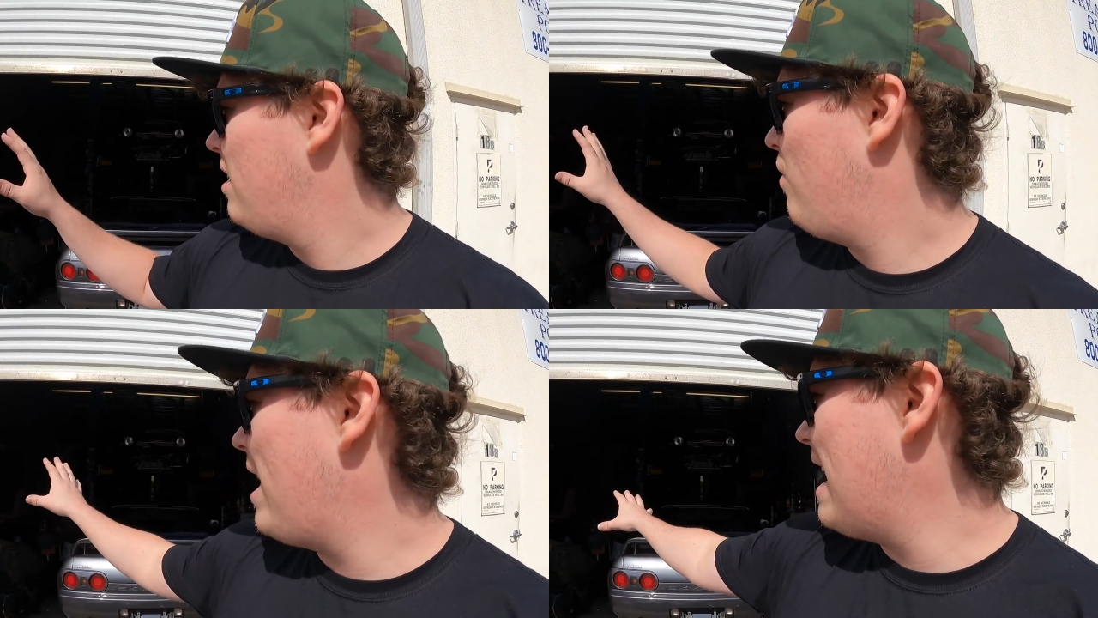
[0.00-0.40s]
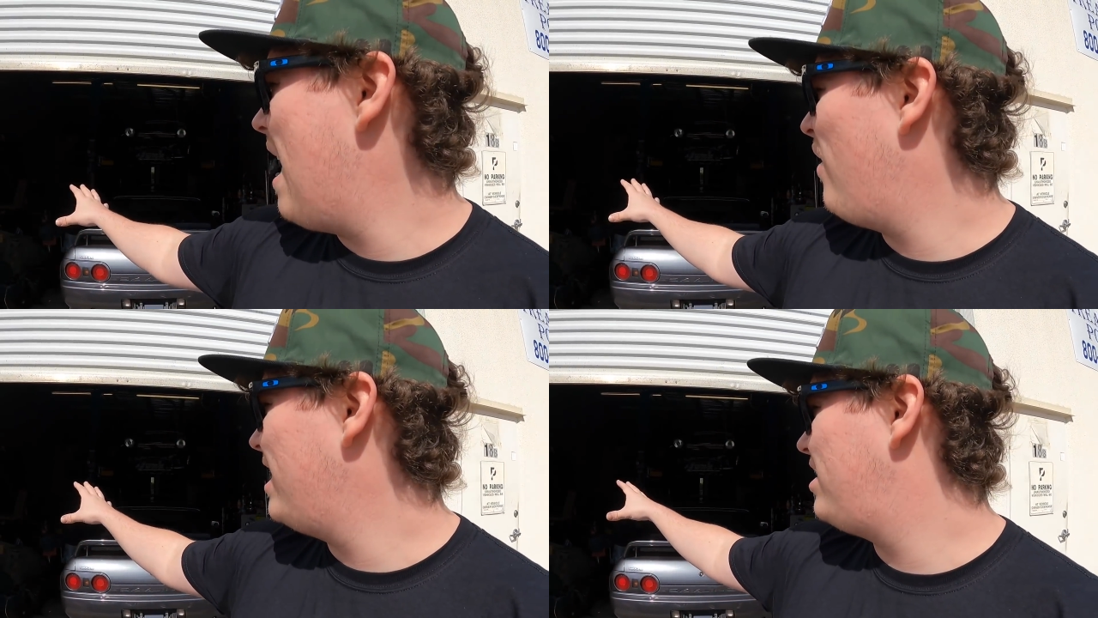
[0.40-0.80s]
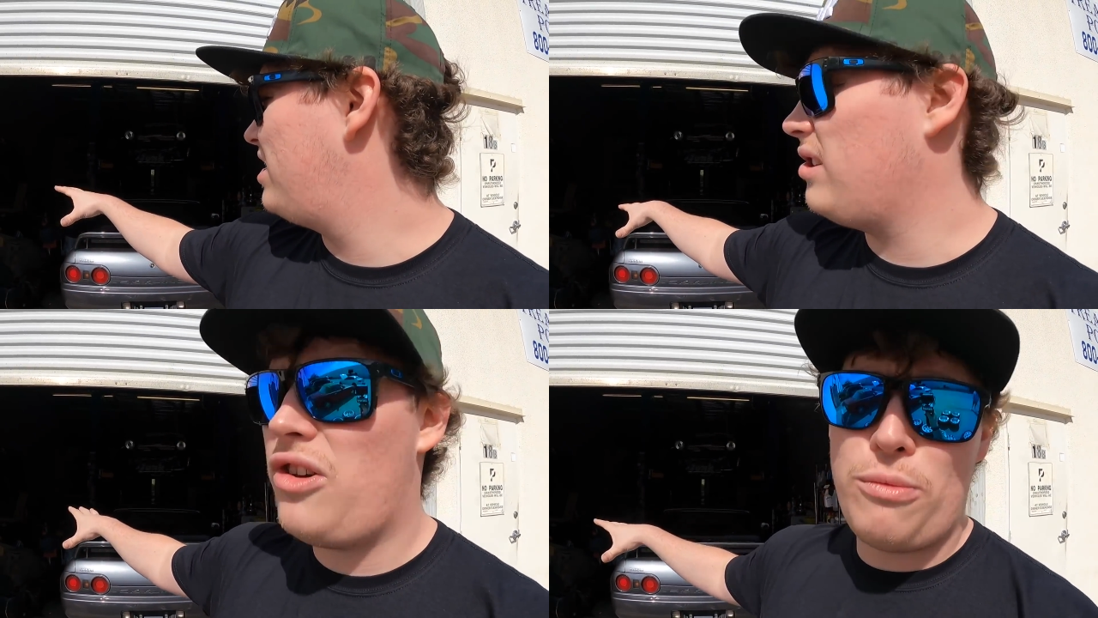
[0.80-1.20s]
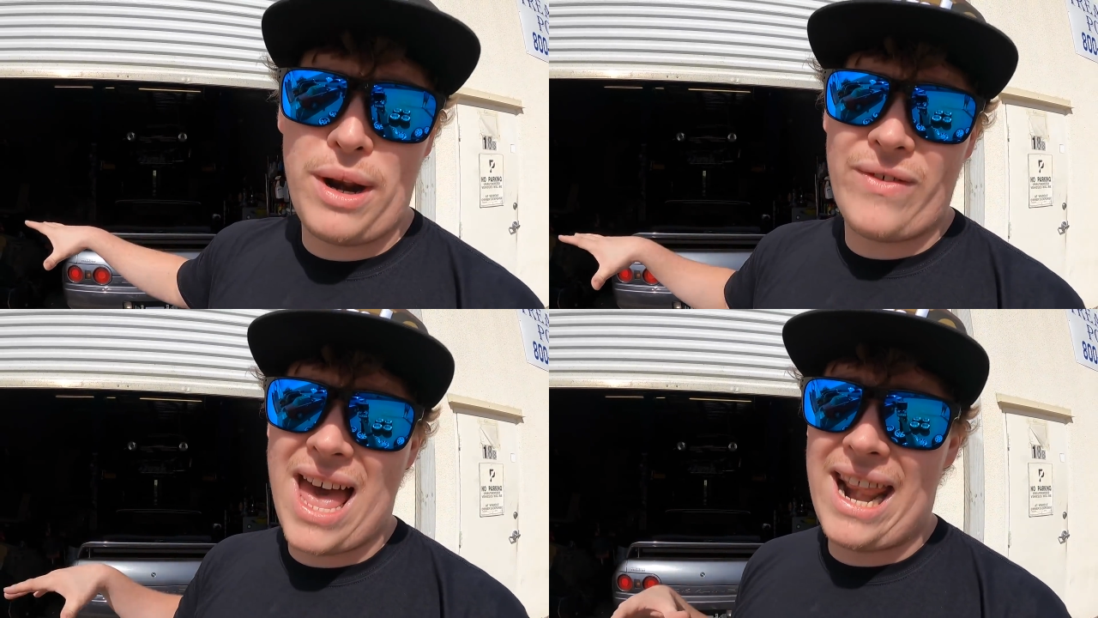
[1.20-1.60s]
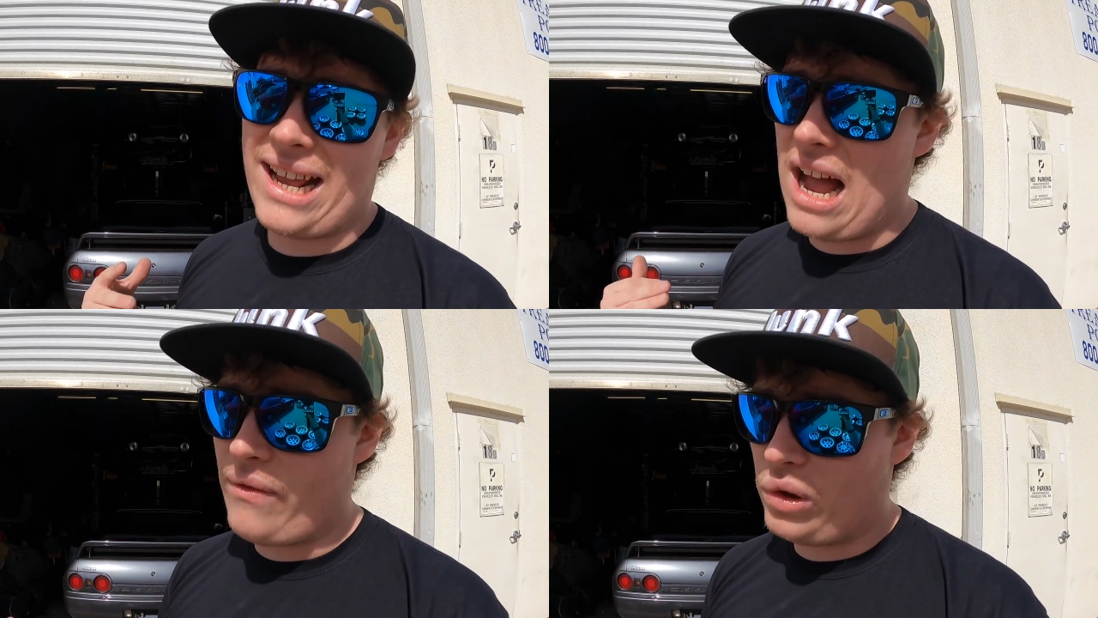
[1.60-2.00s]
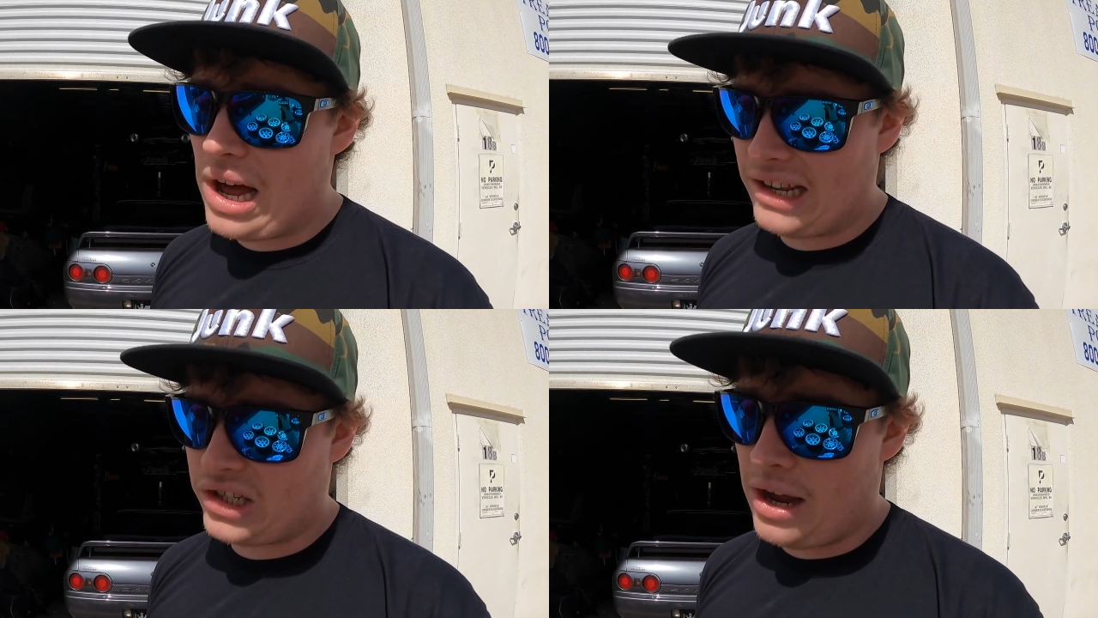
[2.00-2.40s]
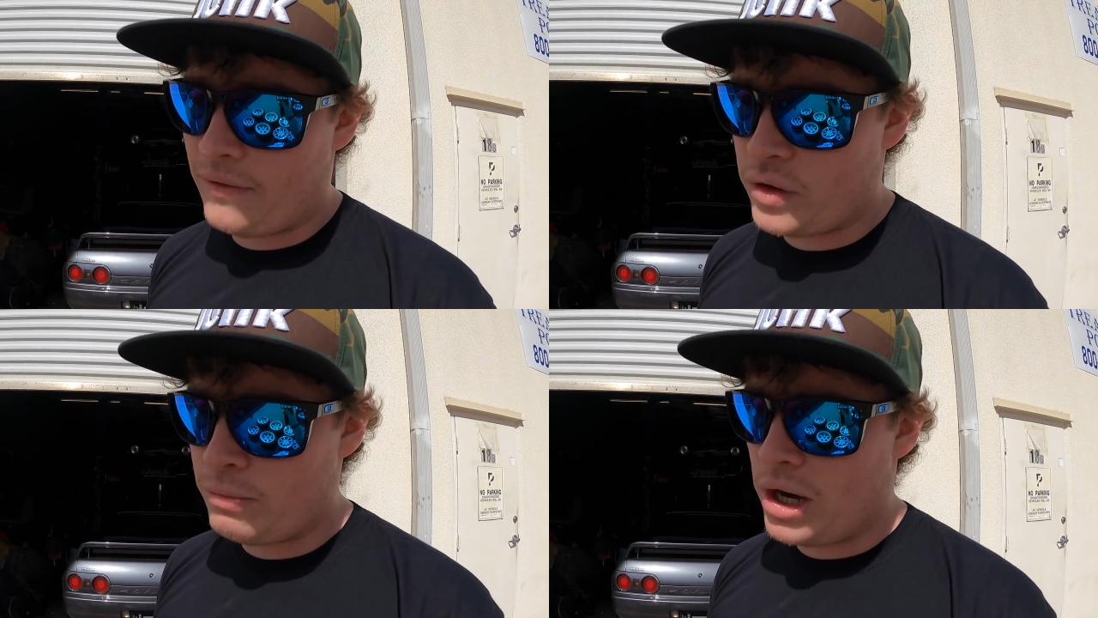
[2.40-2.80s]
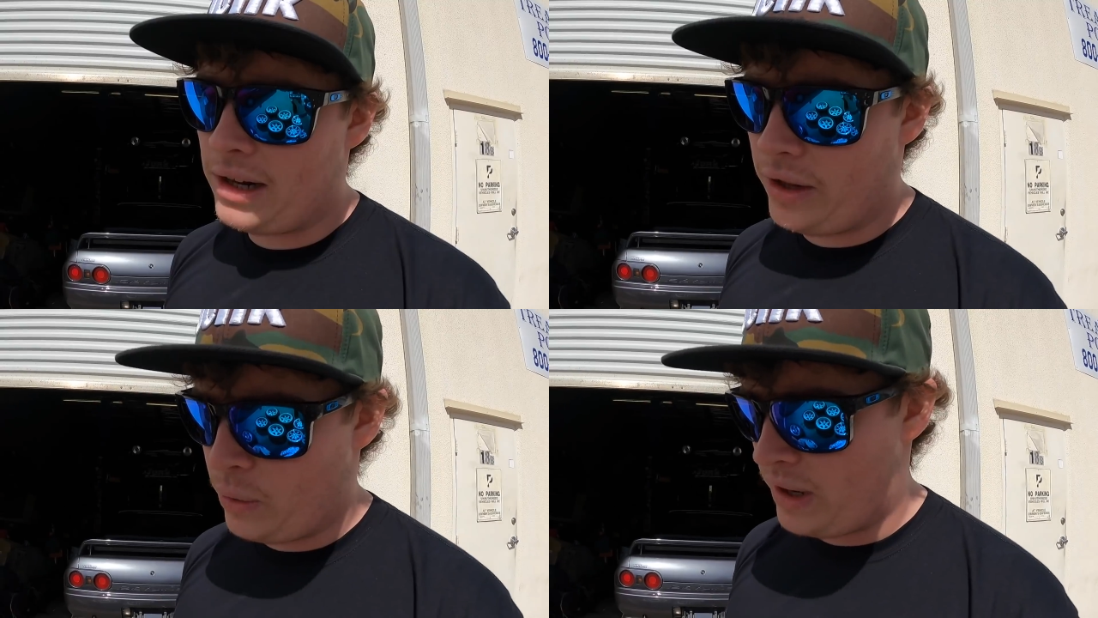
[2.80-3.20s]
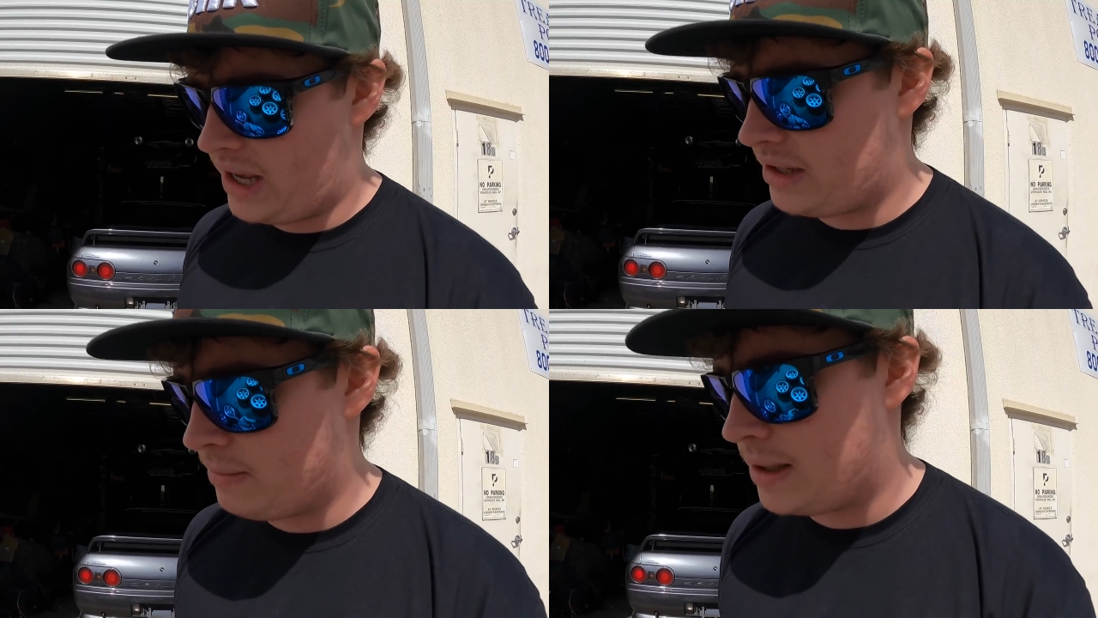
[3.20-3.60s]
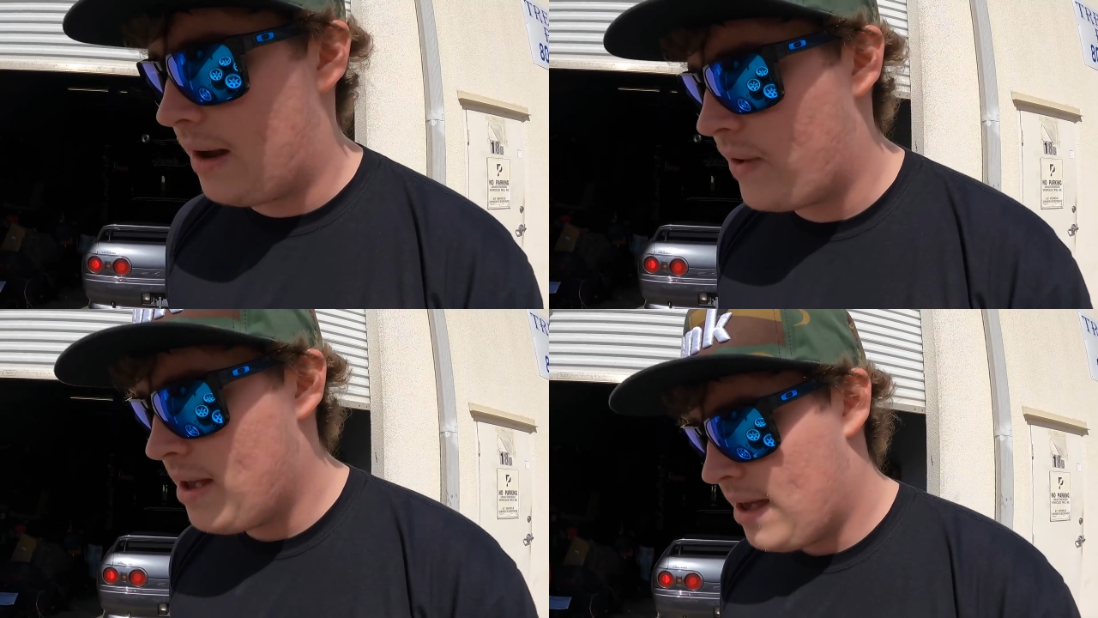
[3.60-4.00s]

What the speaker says: Right now, it's just a little bit of a headache. I have a lot of stuff, so I'm trying to liquidate some stuff